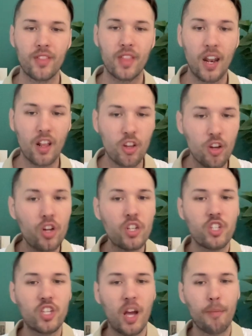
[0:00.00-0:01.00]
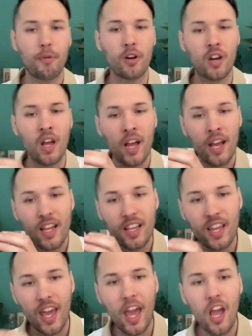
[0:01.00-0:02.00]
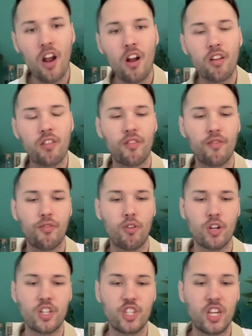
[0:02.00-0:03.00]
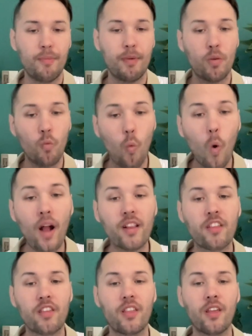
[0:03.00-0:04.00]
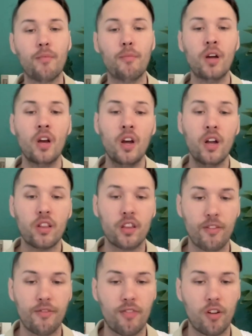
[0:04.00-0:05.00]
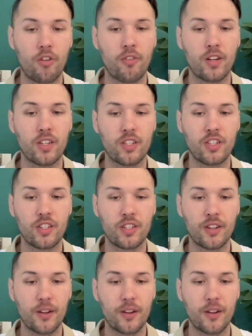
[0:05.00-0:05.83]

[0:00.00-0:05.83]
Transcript: That a good shepherd cares for his sheep and wants them to flourish.